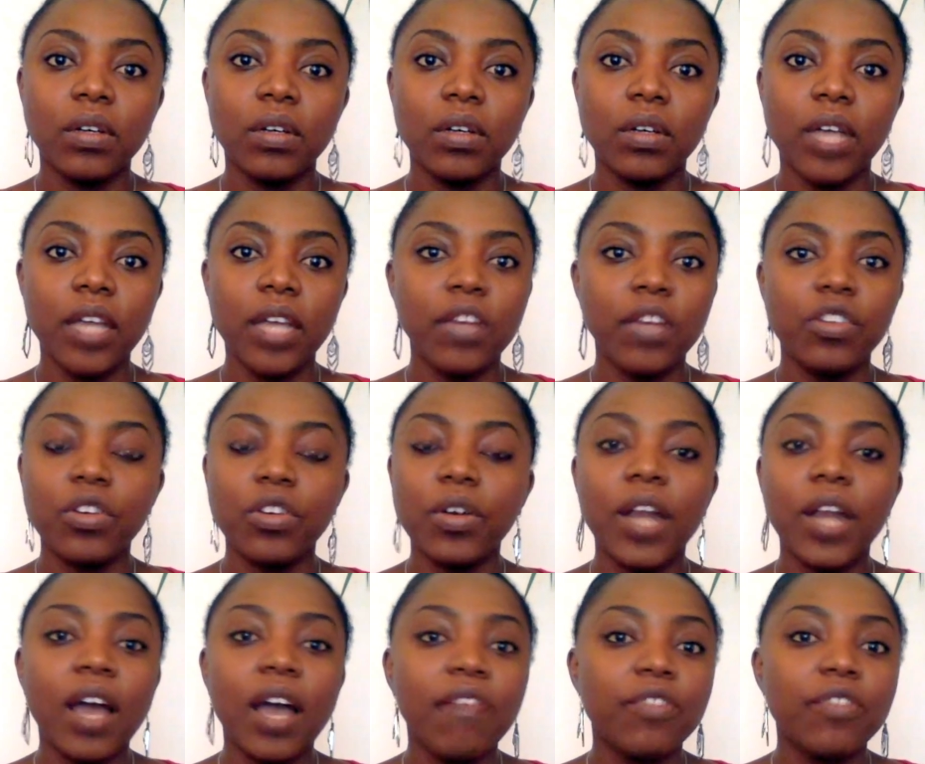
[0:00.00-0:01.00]
And you don't
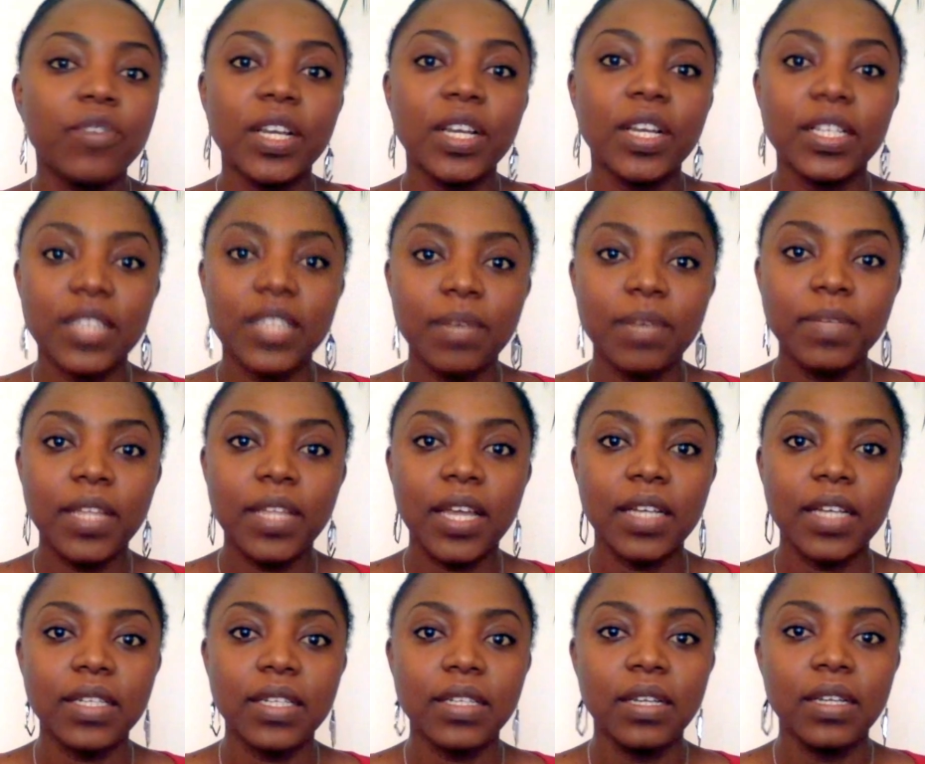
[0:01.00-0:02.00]
have to accept
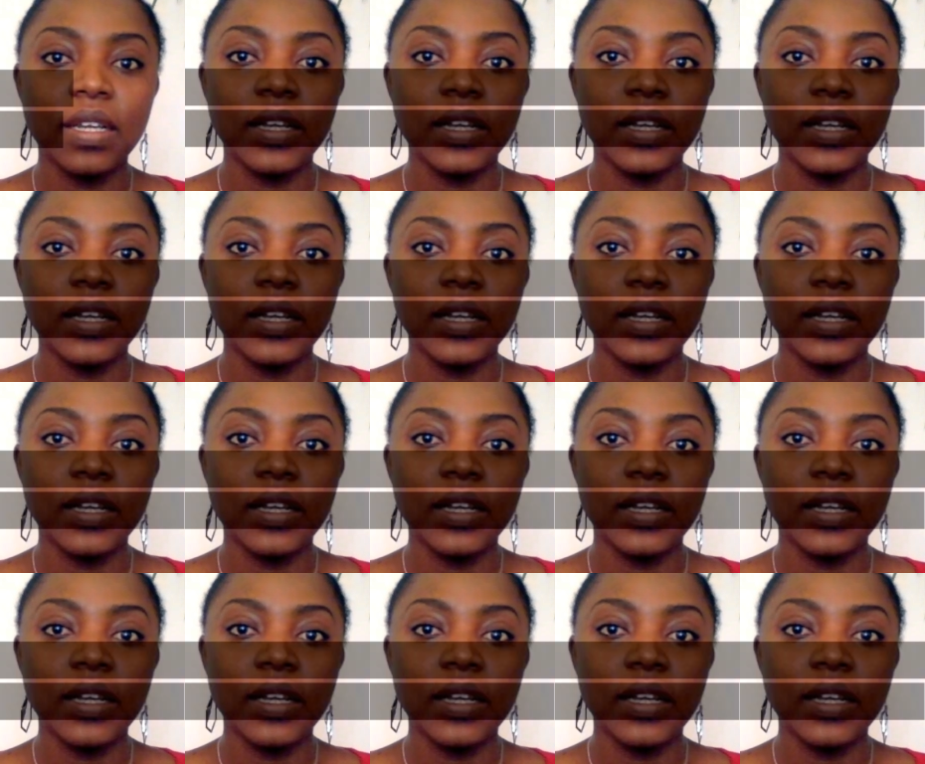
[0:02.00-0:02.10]
that.